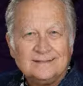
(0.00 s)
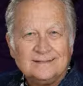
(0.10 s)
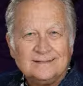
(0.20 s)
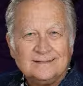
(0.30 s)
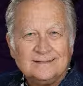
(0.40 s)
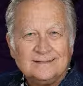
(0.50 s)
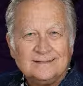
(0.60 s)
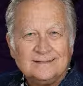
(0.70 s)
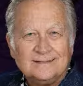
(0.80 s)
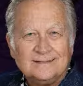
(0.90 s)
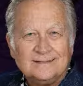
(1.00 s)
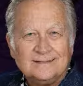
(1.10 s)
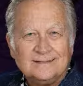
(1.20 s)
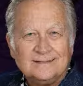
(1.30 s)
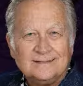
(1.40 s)

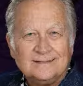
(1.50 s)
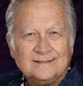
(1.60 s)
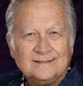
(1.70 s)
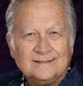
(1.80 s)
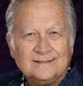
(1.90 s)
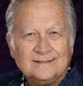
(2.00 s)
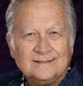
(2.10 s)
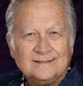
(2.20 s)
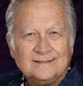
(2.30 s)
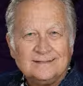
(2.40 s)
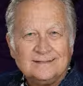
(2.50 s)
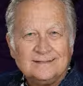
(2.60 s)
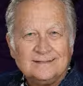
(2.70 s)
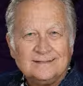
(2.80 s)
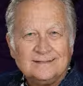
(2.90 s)

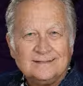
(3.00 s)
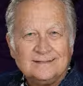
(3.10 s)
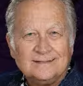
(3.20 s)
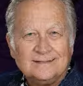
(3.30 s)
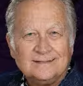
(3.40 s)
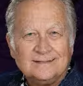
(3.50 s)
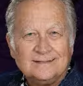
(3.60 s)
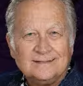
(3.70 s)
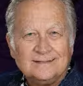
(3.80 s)
[no speech]